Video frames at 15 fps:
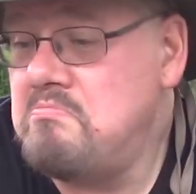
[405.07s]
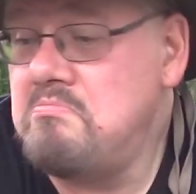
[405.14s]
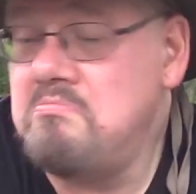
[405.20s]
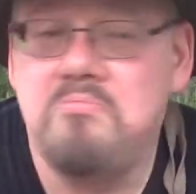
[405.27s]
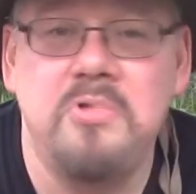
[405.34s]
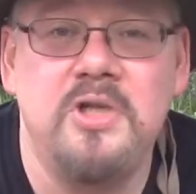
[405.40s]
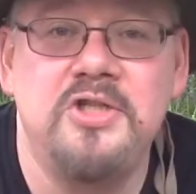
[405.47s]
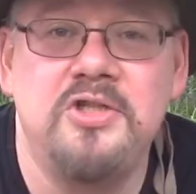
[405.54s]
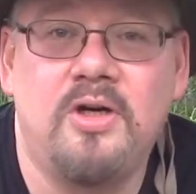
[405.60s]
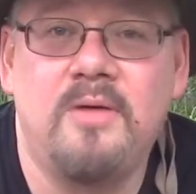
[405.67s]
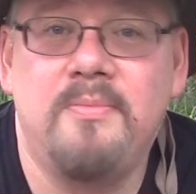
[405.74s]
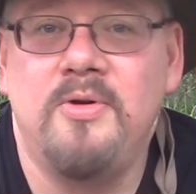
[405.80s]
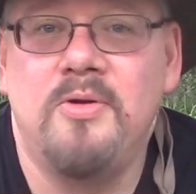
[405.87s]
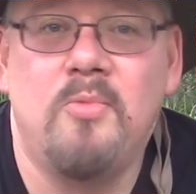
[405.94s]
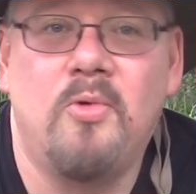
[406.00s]
they
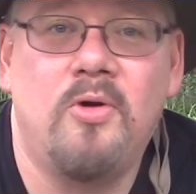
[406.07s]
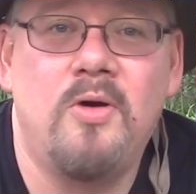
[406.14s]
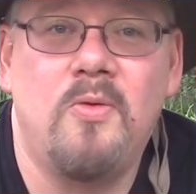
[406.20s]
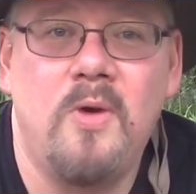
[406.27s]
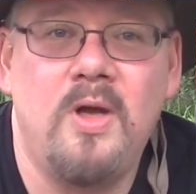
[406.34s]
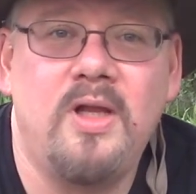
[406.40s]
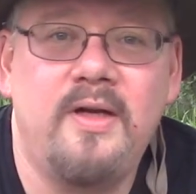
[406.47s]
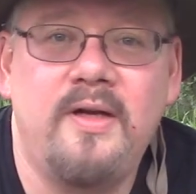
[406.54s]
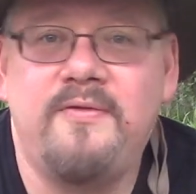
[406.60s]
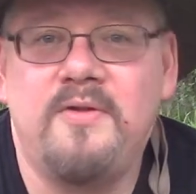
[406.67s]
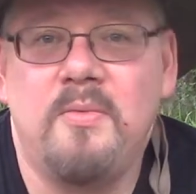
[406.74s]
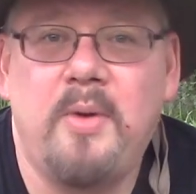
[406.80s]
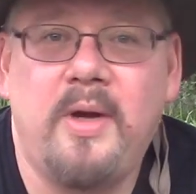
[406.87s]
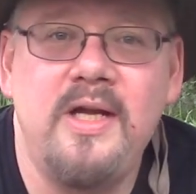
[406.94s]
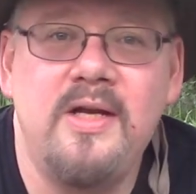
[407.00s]
sharpened more well enough to
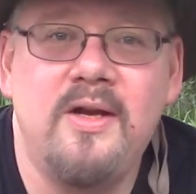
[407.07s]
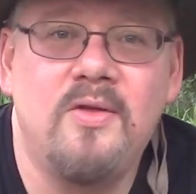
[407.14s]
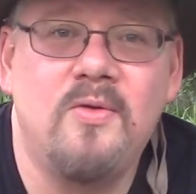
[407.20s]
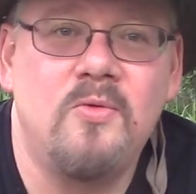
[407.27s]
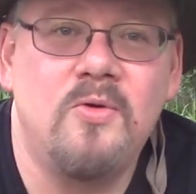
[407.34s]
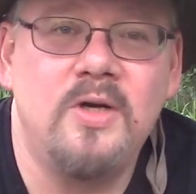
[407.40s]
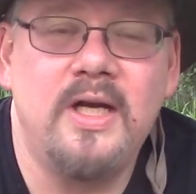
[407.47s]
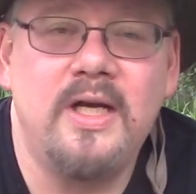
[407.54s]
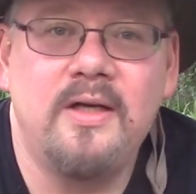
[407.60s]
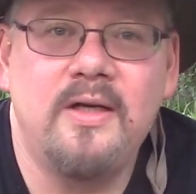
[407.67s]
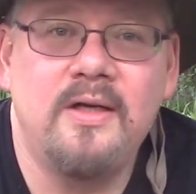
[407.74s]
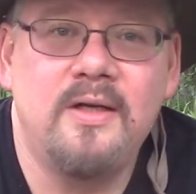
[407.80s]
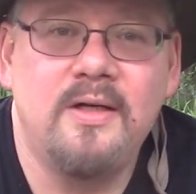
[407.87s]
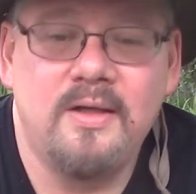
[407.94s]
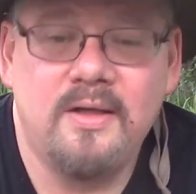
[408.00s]
bite into the wood.
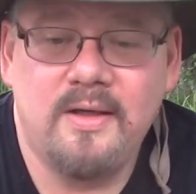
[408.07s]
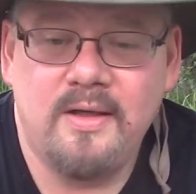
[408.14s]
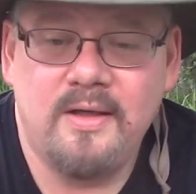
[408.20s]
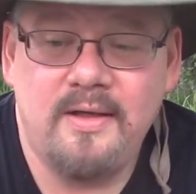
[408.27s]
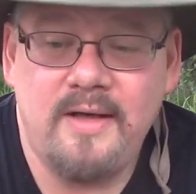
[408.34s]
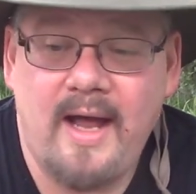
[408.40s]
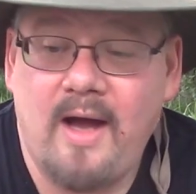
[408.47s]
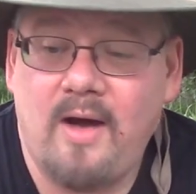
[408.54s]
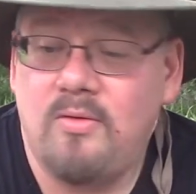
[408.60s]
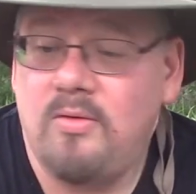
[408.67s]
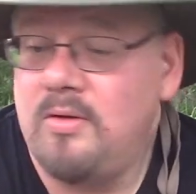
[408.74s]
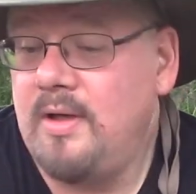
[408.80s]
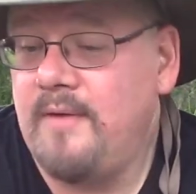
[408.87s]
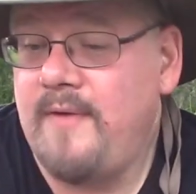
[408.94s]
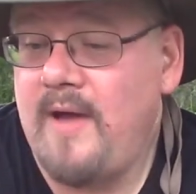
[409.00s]
Now,
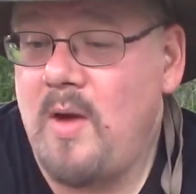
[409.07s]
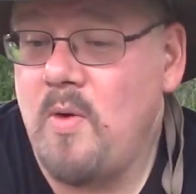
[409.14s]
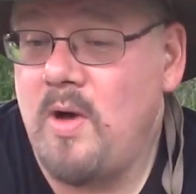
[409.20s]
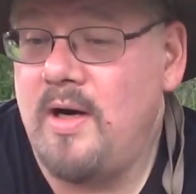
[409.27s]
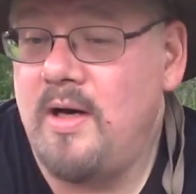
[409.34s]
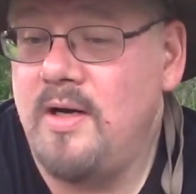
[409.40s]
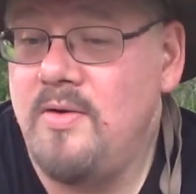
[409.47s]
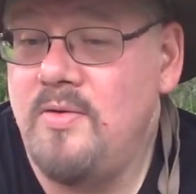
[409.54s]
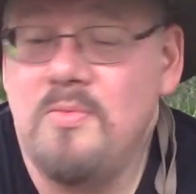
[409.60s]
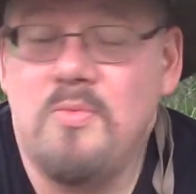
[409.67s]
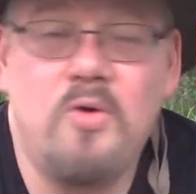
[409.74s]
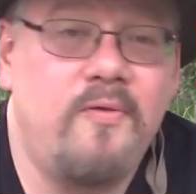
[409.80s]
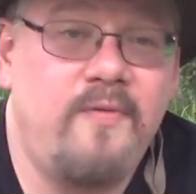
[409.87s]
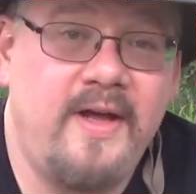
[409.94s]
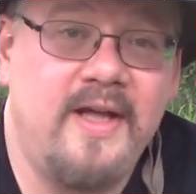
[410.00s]
if I wanted to do a
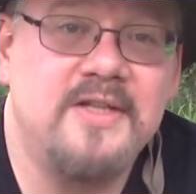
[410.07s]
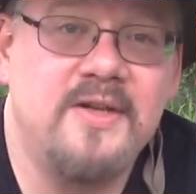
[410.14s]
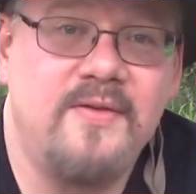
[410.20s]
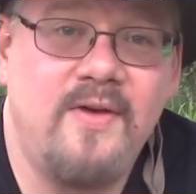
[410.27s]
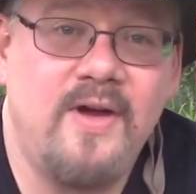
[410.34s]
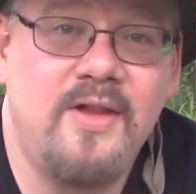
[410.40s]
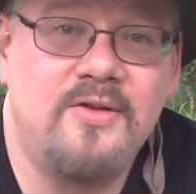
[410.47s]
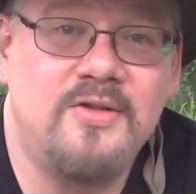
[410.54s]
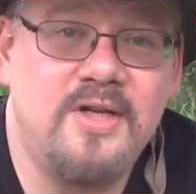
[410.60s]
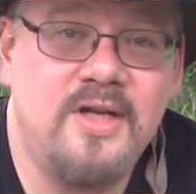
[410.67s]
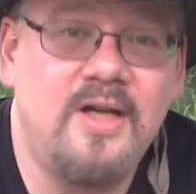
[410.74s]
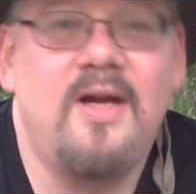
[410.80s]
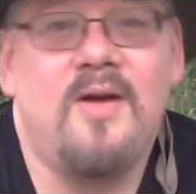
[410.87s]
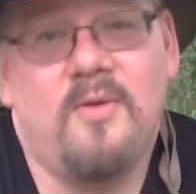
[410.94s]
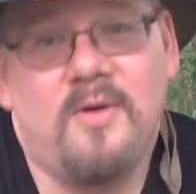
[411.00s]
more fancy feather
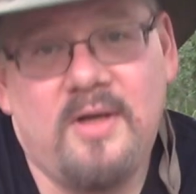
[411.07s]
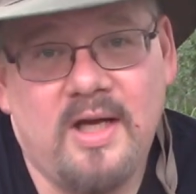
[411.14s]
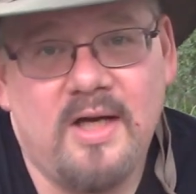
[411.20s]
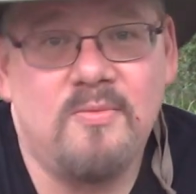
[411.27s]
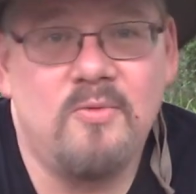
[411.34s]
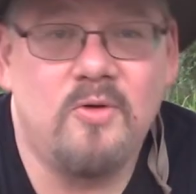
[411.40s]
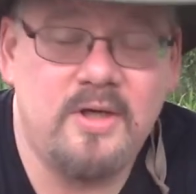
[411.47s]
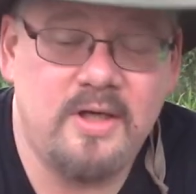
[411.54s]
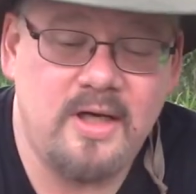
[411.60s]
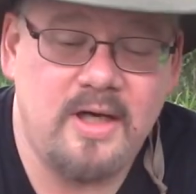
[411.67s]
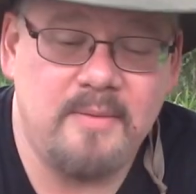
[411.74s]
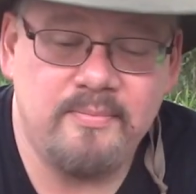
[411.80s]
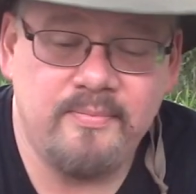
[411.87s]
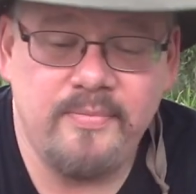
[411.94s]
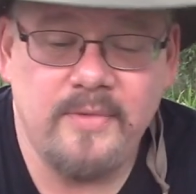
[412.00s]
stick, I would have taken more
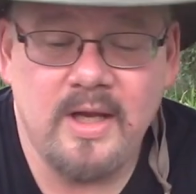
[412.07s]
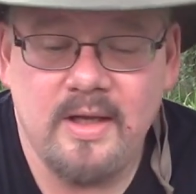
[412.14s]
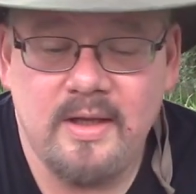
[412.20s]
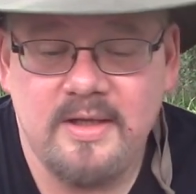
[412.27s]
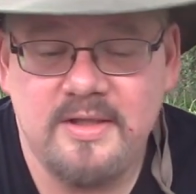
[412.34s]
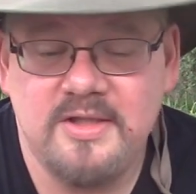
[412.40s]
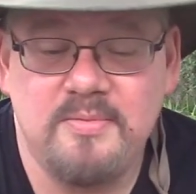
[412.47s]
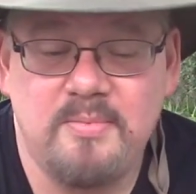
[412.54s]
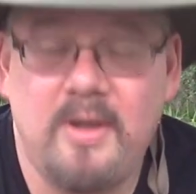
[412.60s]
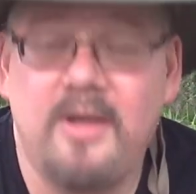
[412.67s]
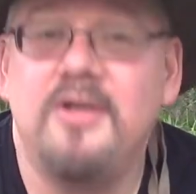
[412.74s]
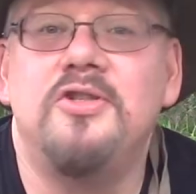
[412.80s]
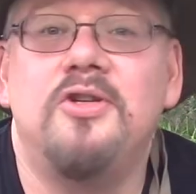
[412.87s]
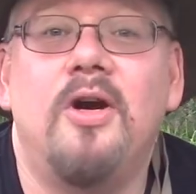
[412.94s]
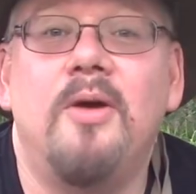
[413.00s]
time. This is about
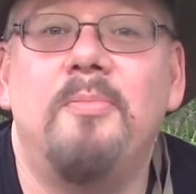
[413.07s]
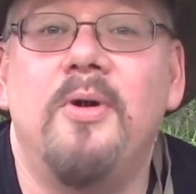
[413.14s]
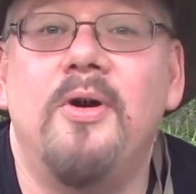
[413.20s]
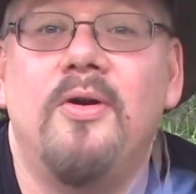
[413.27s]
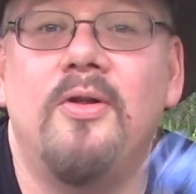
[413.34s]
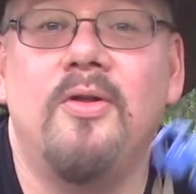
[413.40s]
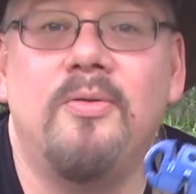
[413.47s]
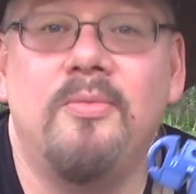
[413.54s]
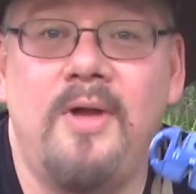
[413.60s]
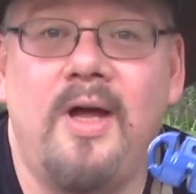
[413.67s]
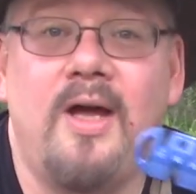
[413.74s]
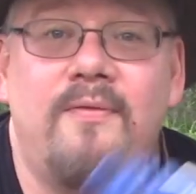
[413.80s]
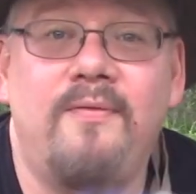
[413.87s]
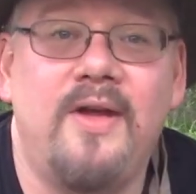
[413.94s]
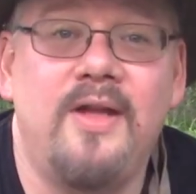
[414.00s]
a sharpener though,
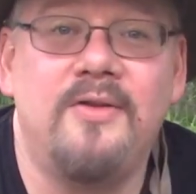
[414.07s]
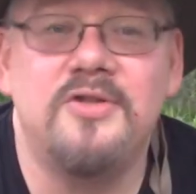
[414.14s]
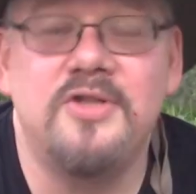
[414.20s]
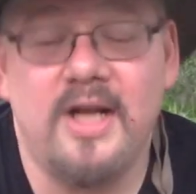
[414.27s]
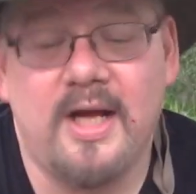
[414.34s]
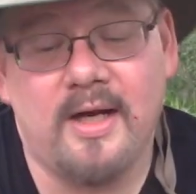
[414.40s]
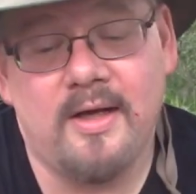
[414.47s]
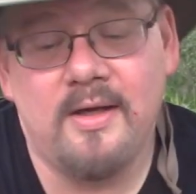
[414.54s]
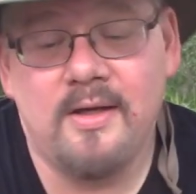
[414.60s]
not a feather stick.